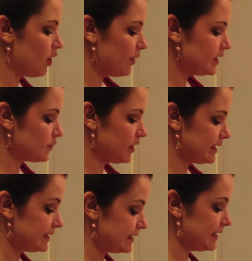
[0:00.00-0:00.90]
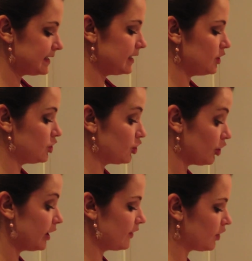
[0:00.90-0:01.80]
always want to season
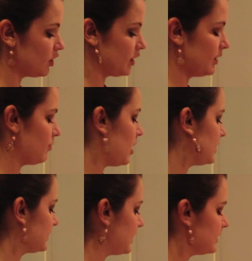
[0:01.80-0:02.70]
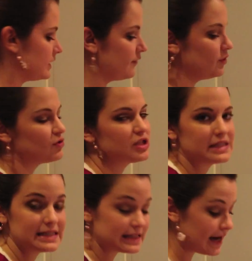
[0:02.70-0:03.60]
during the cooking process. If you
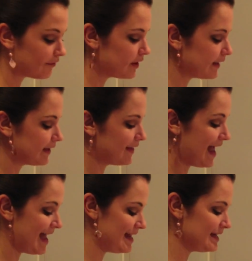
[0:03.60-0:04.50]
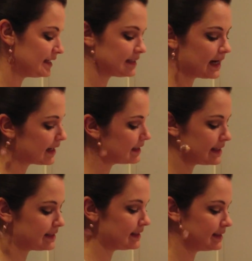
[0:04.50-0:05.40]
season everything at the end, it's not going to
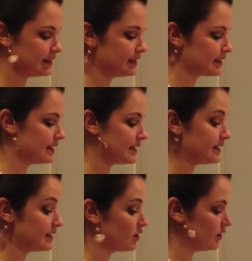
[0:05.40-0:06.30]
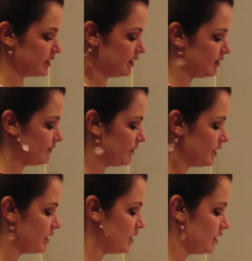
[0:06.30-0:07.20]
taste seasoned, it's going to taste salty.
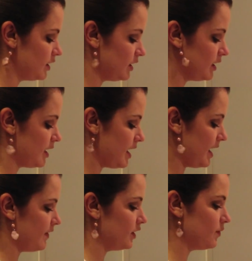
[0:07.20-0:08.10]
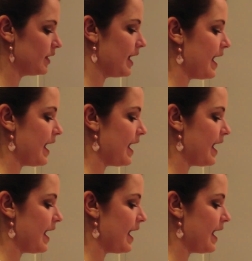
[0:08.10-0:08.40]
And then you want to